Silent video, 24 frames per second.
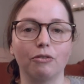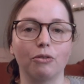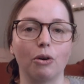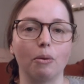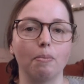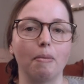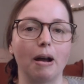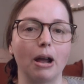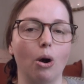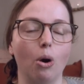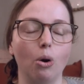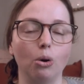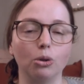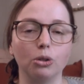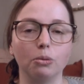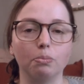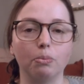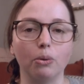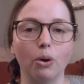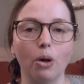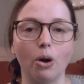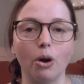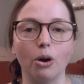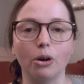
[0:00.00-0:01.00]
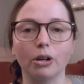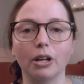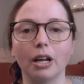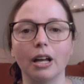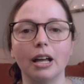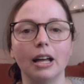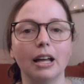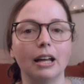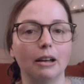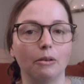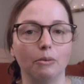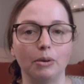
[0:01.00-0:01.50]
from my old blog
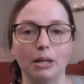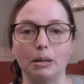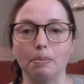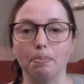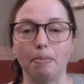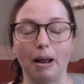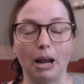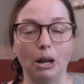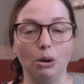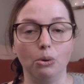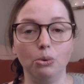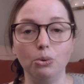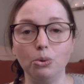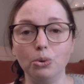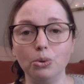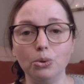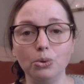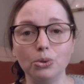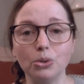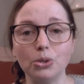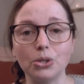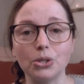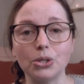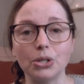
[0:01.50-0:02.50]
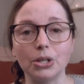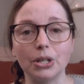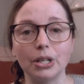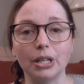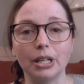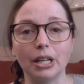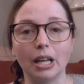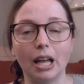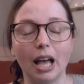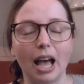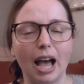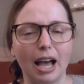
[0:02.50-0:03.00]
with balloons.
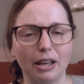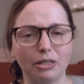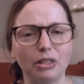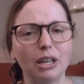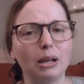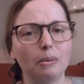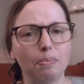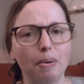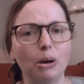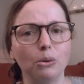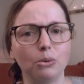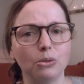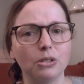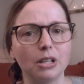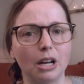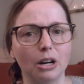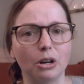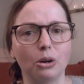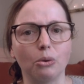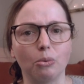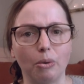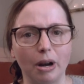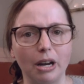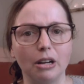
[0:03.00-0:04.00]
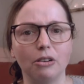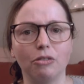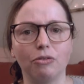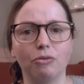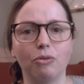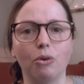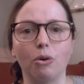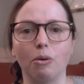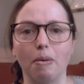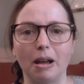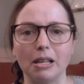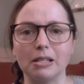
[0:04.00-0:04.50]
I think balloons are great
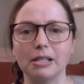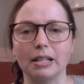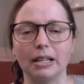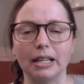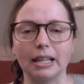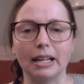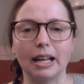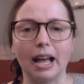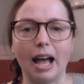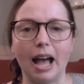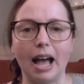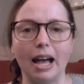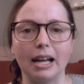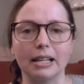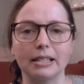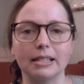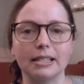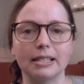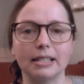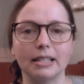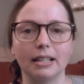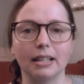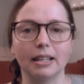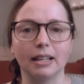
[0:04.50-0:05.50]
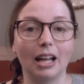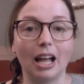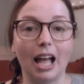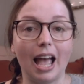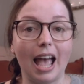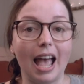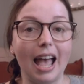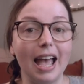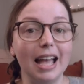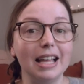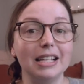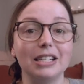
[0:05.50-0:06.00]
for masculine cards.
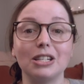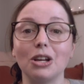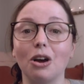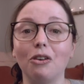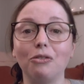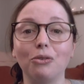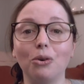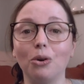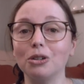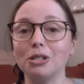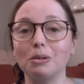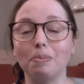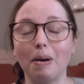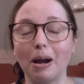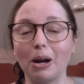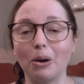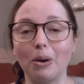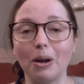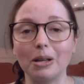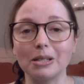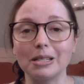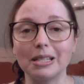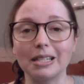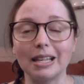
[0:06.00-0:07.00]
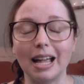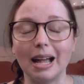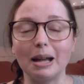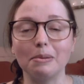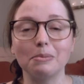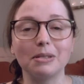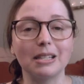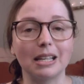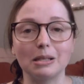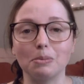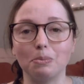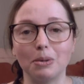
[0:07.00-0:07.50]
And of course, background stamps,
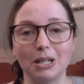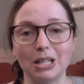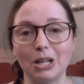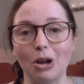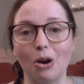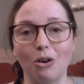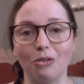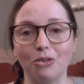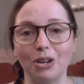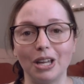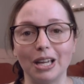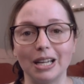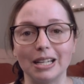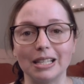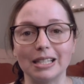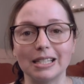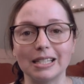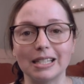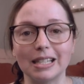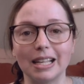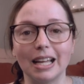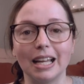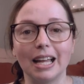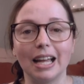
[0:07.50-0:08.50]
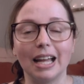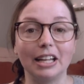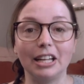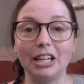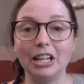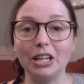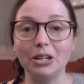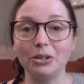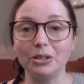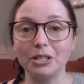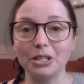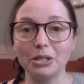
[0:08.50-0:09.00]
that's pretty obvious.
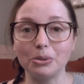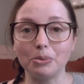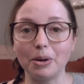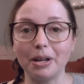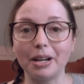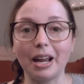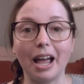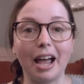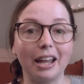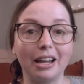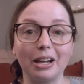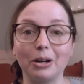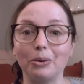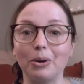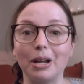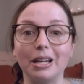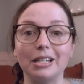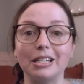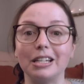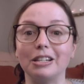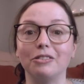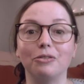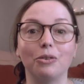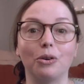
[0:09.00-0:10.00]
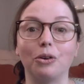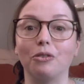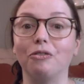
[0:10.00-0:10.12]
Here, this one I created for